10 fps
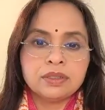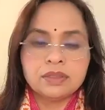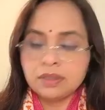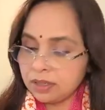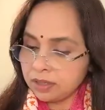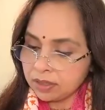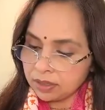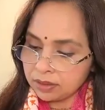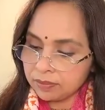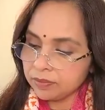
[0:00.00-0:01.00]
the
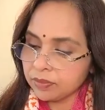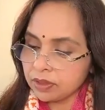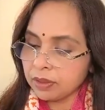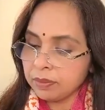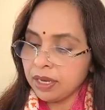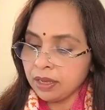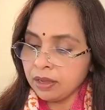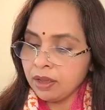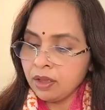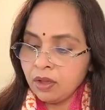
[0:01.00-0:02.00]

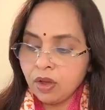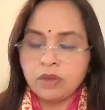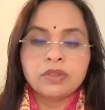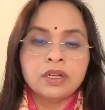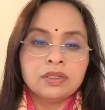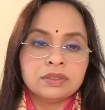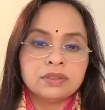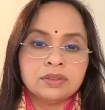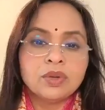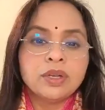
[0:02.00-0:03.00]
meaning of the
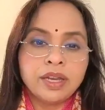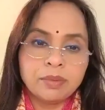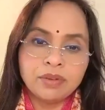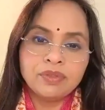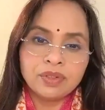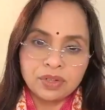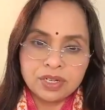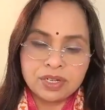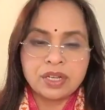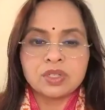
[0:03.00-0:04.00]
holy name of
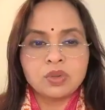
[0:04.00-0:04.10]
Krishna.